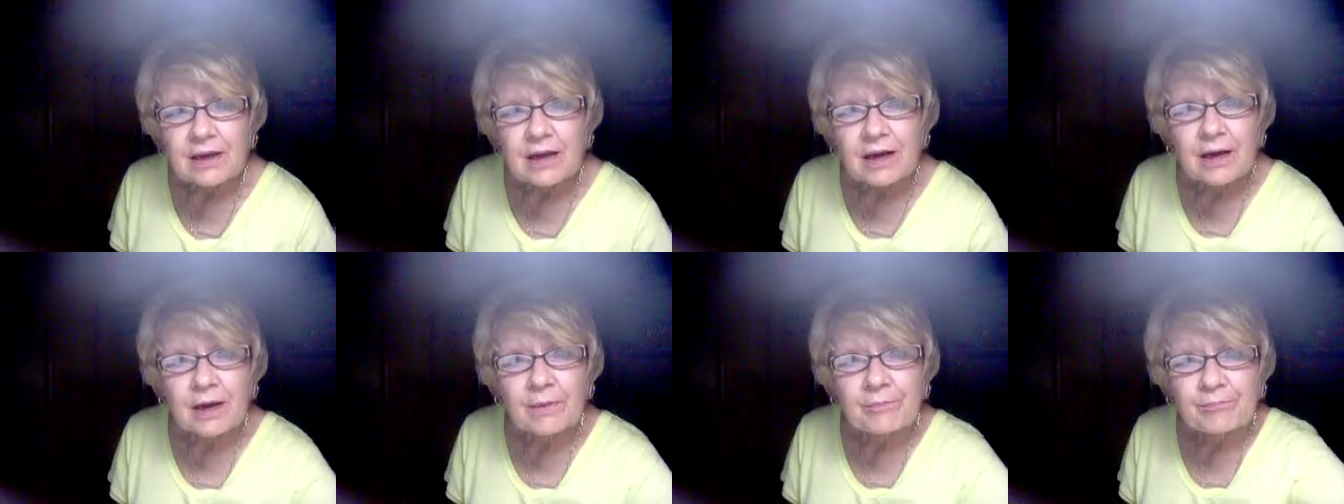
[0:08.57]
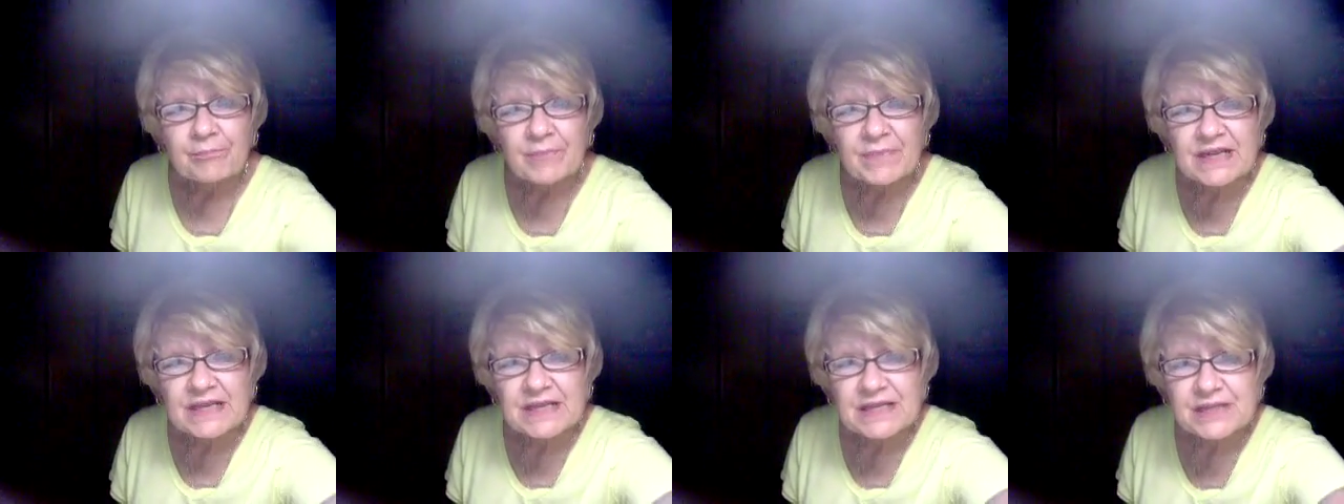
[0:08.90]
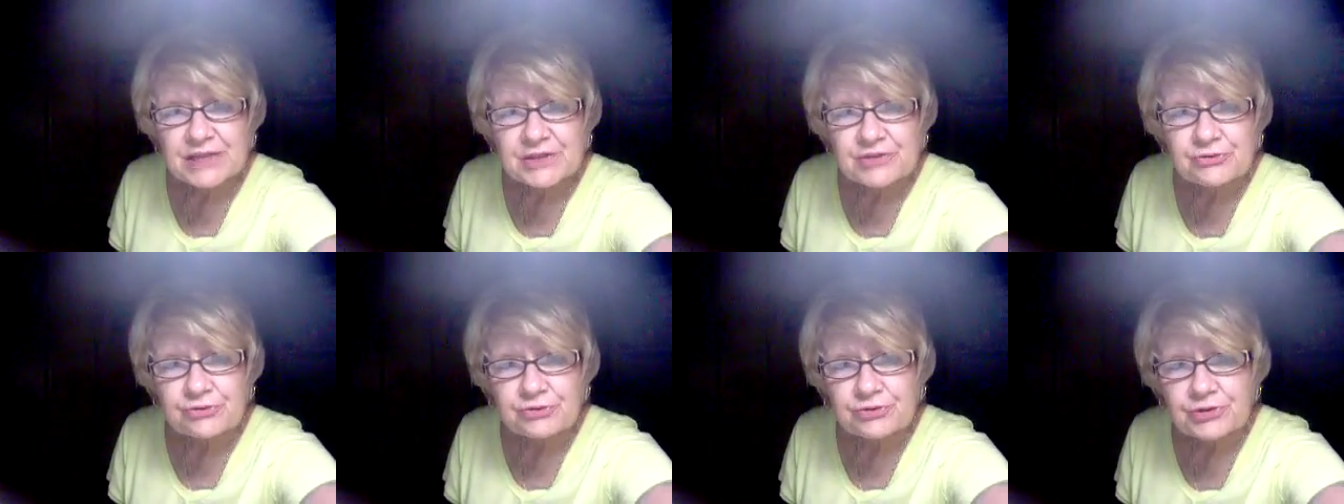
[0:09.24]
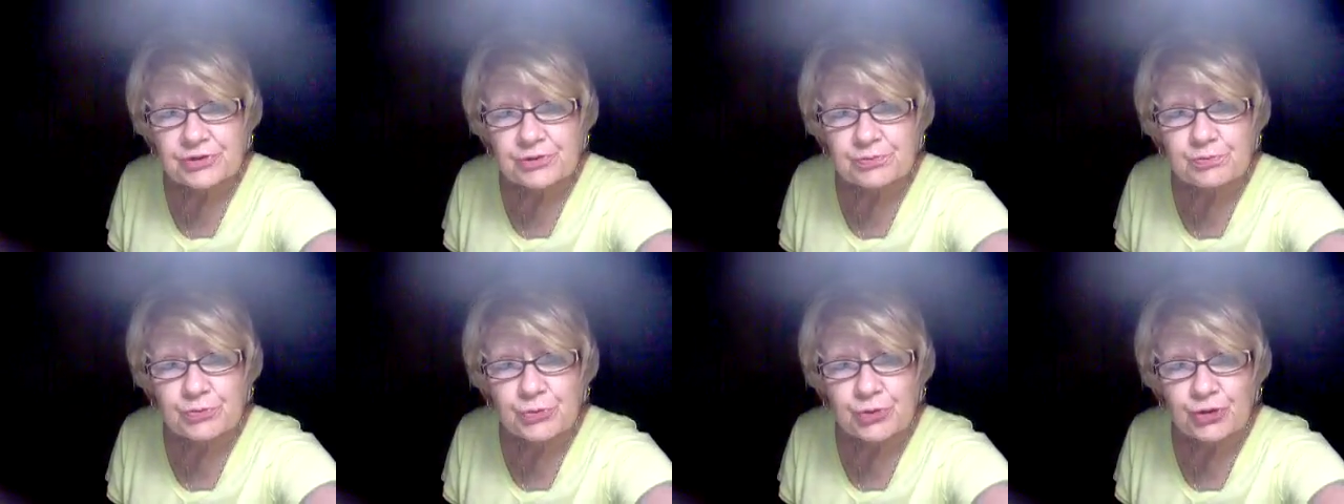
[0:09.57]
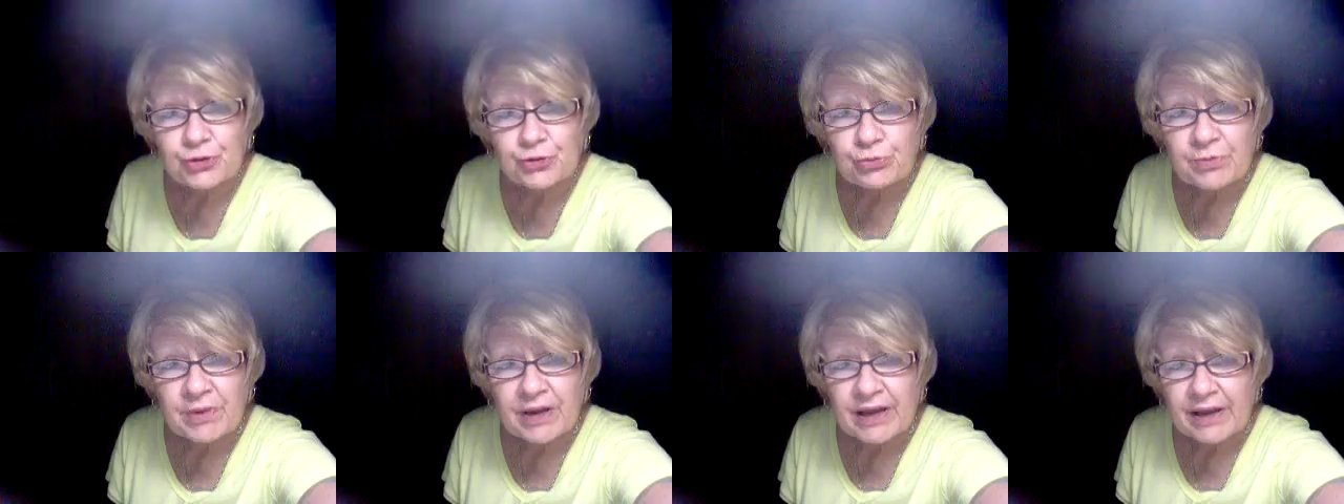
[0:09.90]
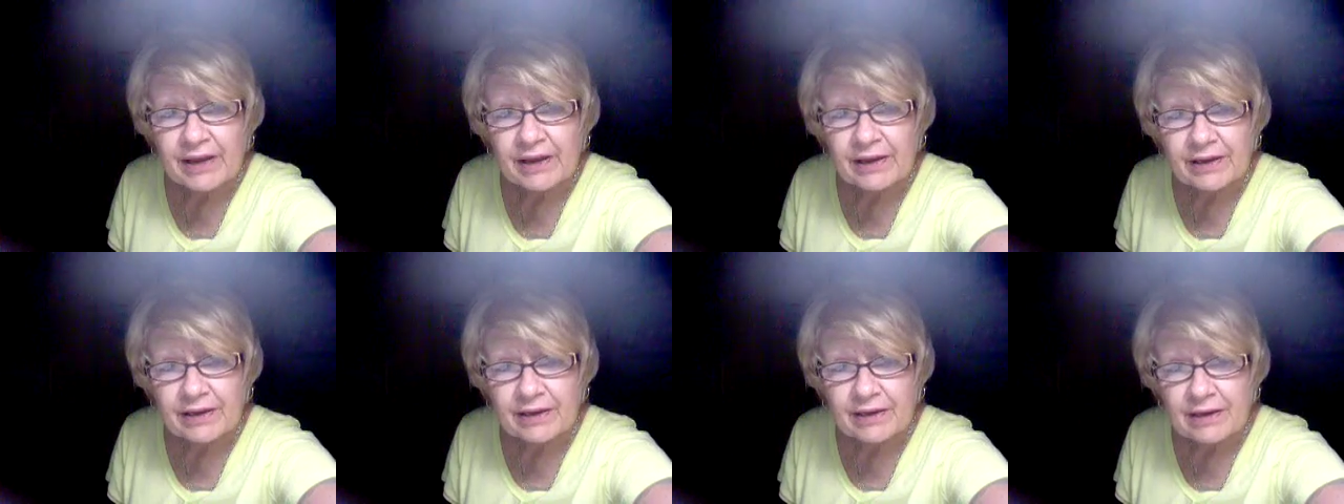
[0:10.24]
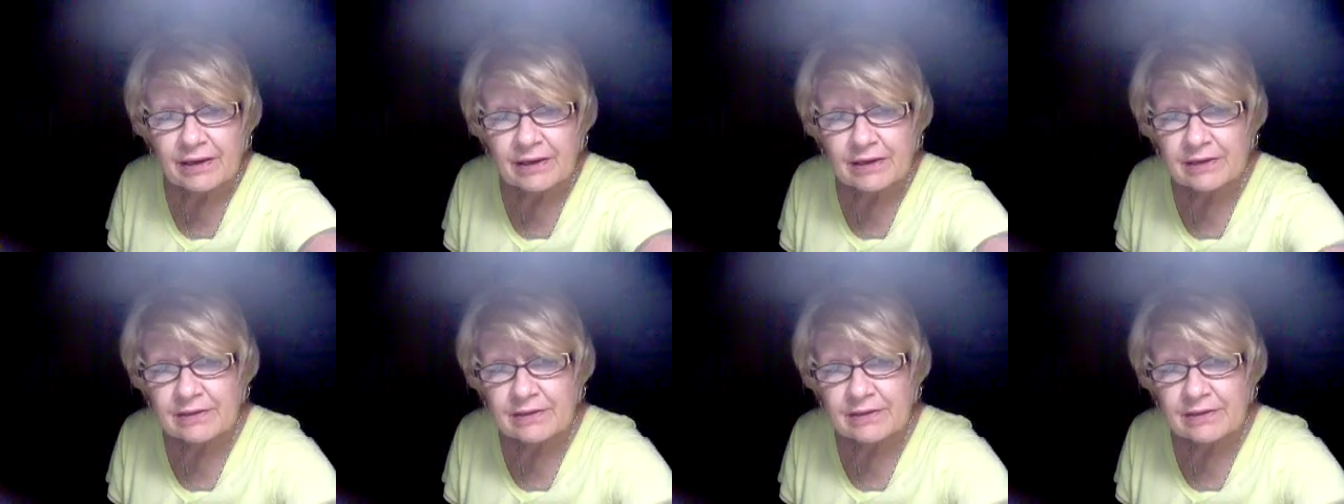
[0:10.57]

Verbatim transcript: I'm Mistress Moomay.